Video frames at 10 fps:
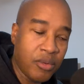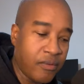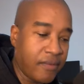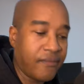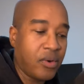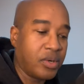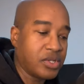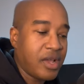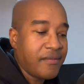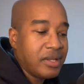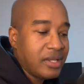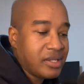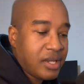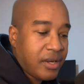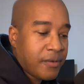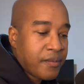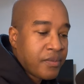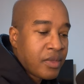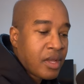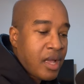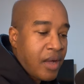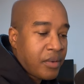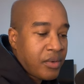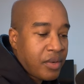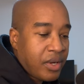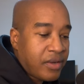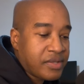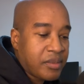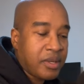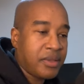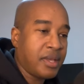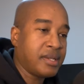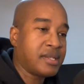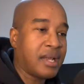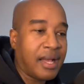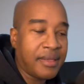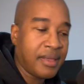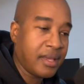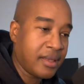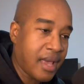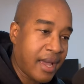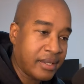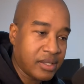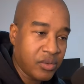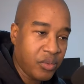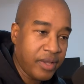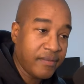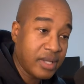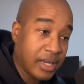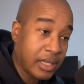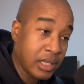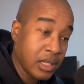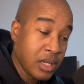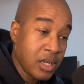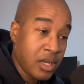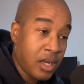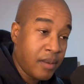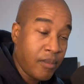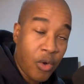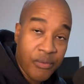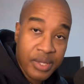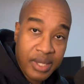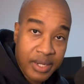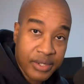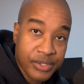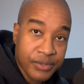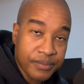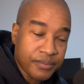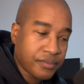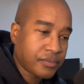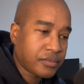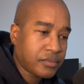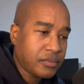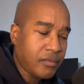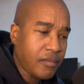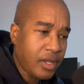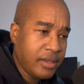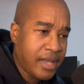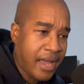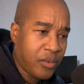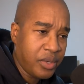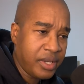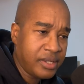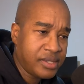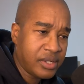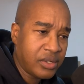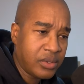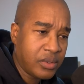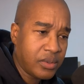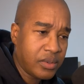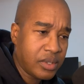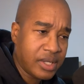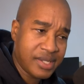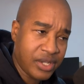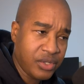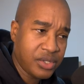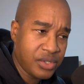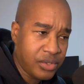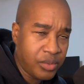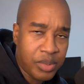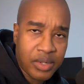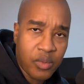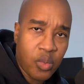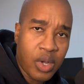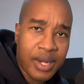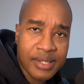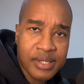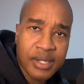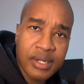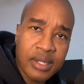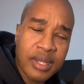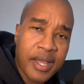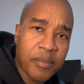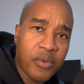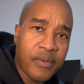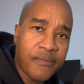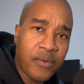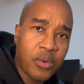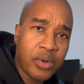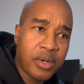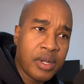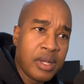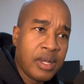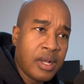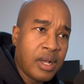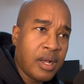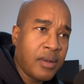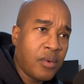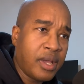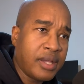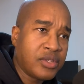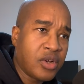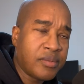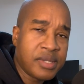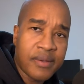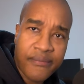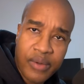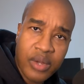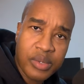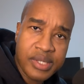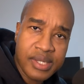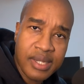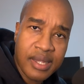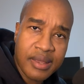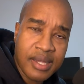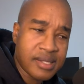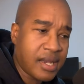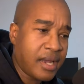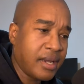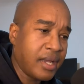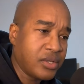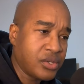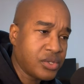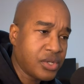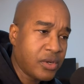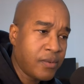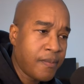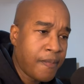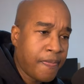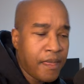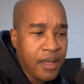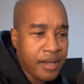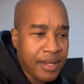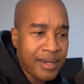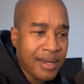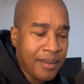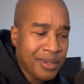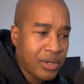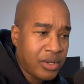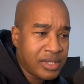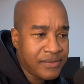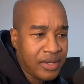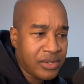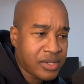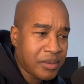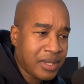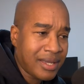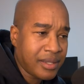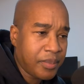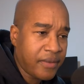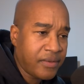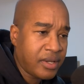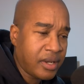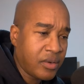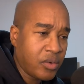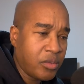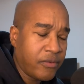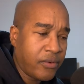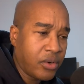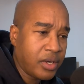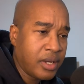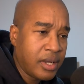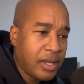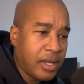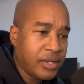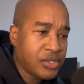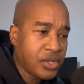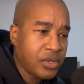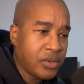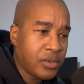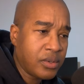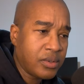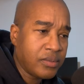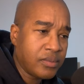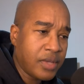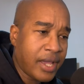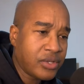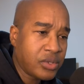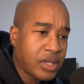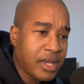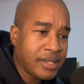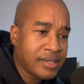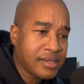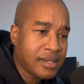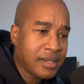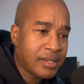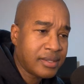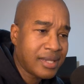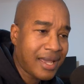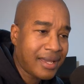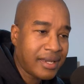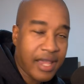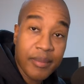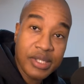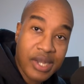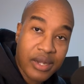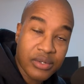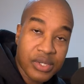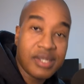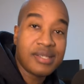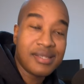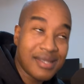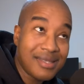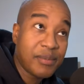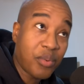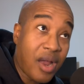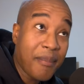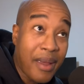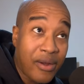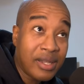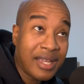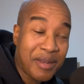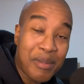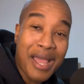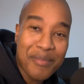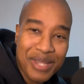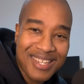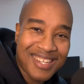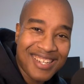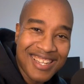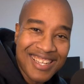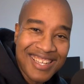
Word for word: moving forward? So I have a list here. I want to read off some of the things that I think that we've done um, over the years that we still continue to do, but what it's going to look like moving forward uh, in terms of frequency and things of that nature. So again, I'm going to call this video something like the pivot and it will move forward. Uh, so Andrew Alliance, the tech and gaming channel. So this is primarily, in my opinion,